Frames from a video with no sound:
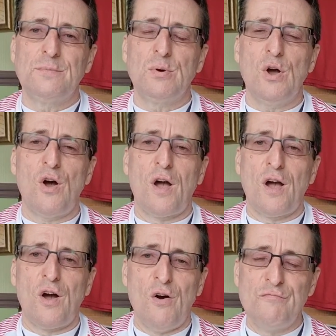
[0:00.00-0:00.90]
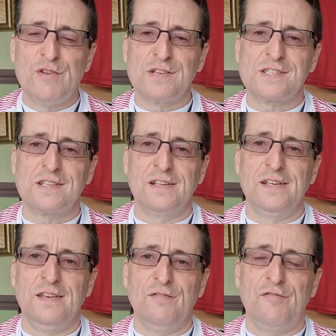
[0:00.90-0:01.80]
But
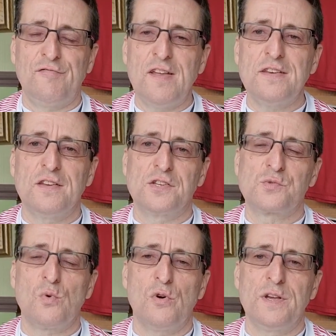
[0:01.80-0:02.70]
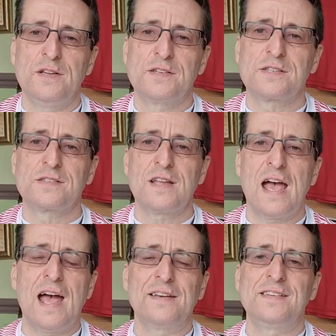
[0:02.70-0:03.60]
obviously, fitness-wise
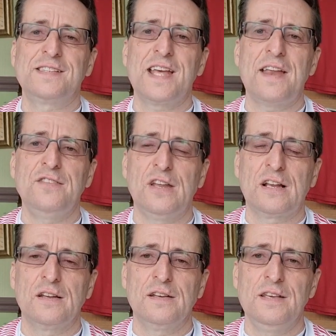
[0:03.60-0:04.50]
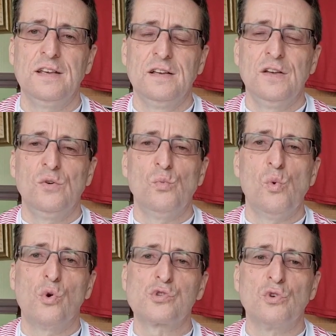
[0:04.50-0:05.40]
and technically,
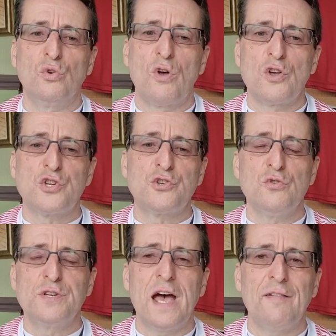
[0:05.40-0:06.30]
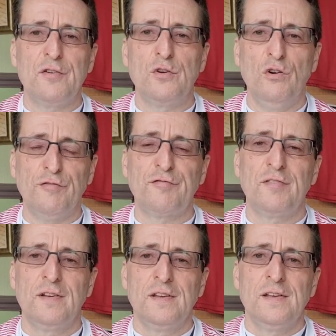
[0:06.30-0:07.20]
Walsall should have
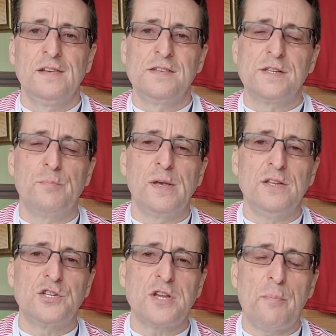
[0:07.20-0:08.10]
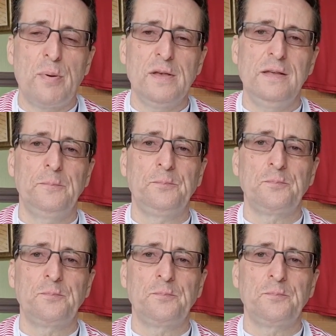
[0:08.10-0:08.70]
enough to beat Sheppey.